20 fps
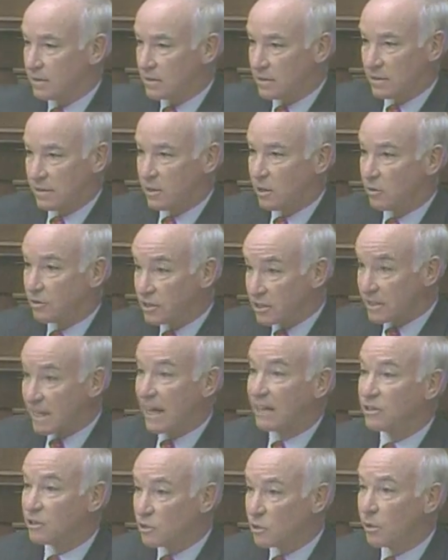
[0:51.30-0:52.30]

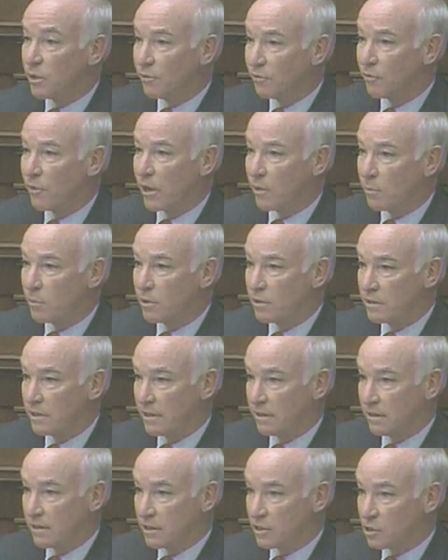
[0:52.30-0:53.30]
statutory framework
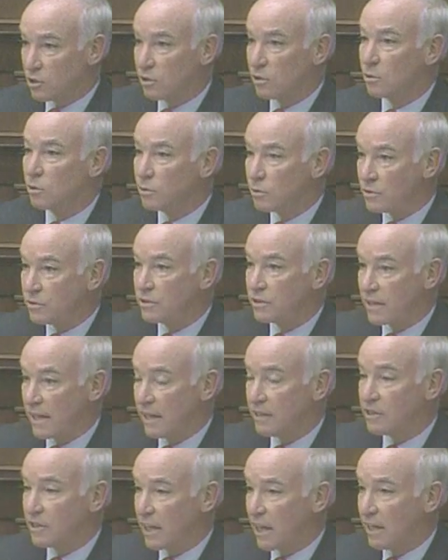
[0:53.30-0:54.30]
that
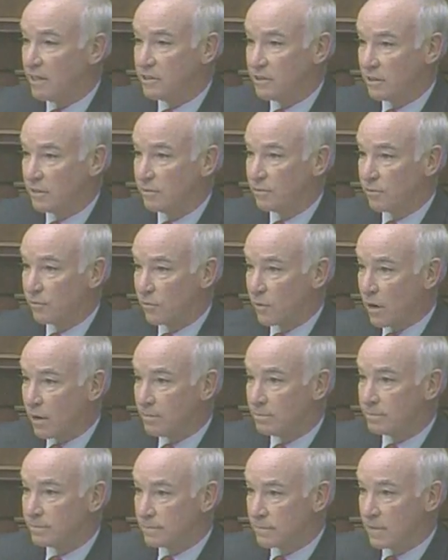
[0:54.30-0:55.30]
excludes education
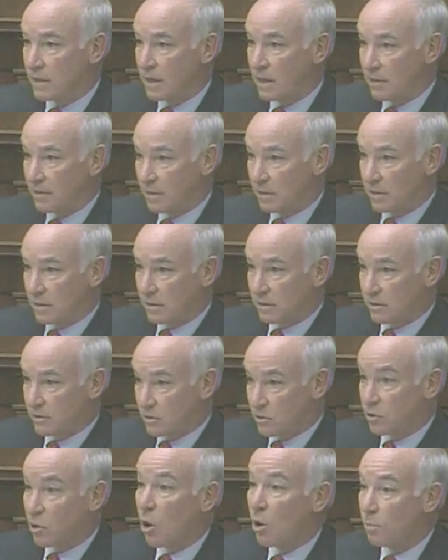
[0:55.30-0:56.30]
from
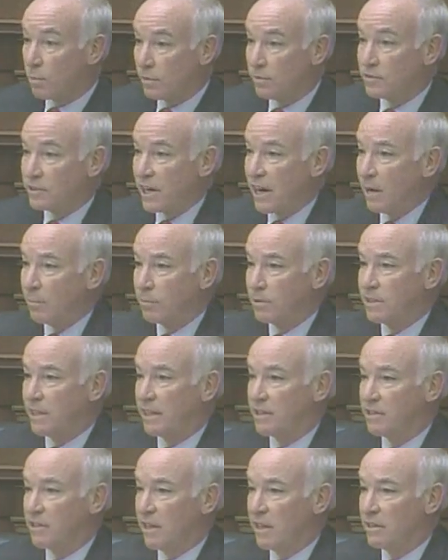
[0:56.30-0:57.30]
the scope of child
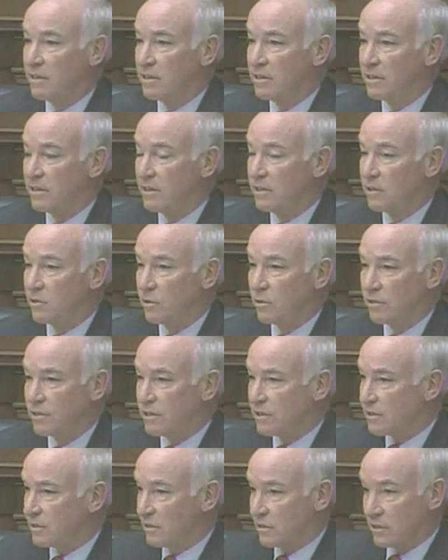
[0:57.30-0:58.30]
protection agencies, or
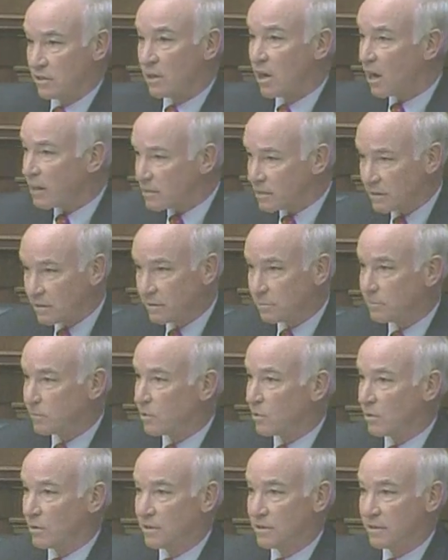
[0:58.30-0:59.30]
is this just
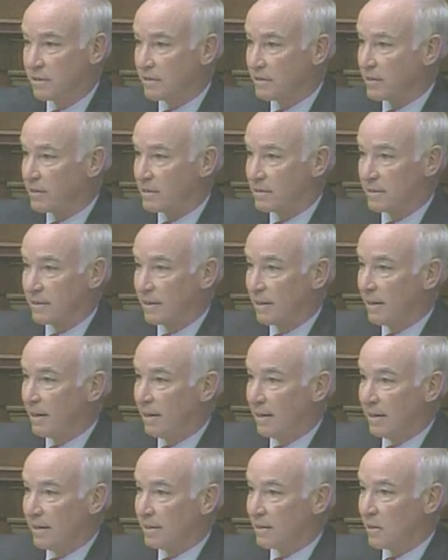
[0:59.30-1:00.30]
custom, or is it just
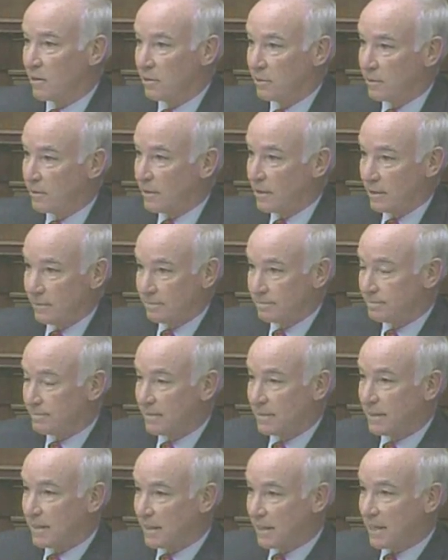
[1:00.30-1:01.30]

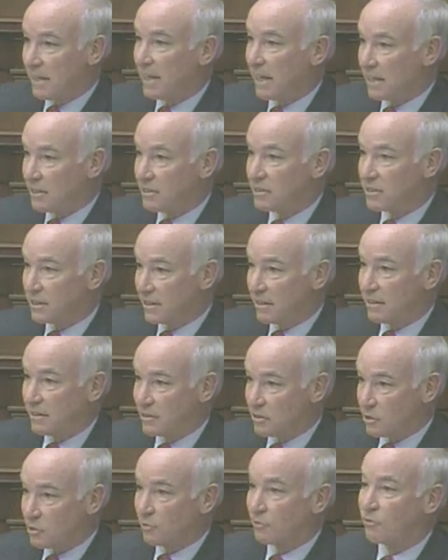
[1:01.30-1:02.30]
an agency
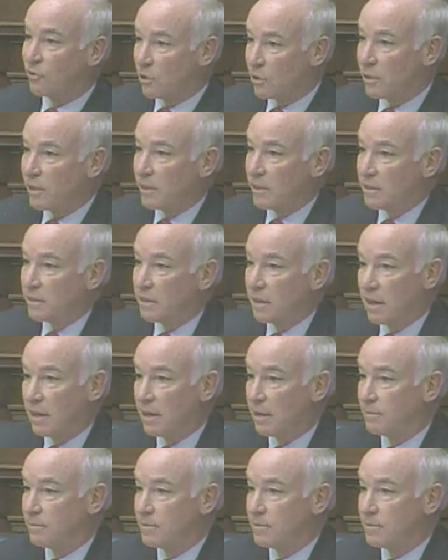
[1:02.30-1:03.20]
that's deferring